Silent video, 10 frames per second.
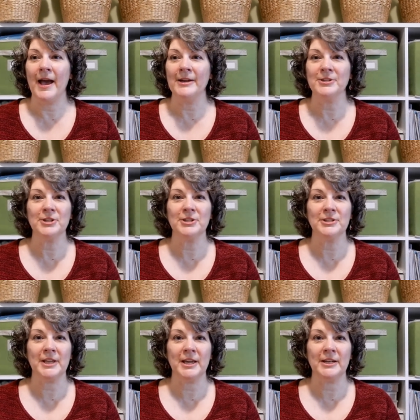And she
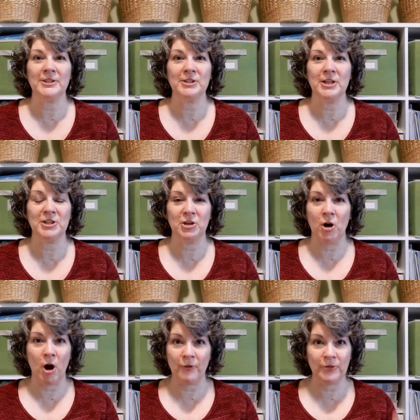said
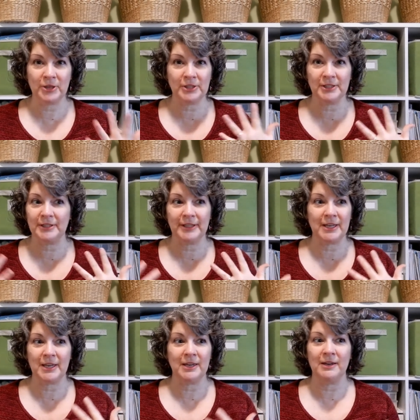she
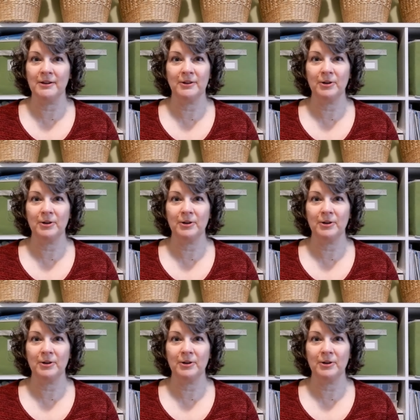obviously,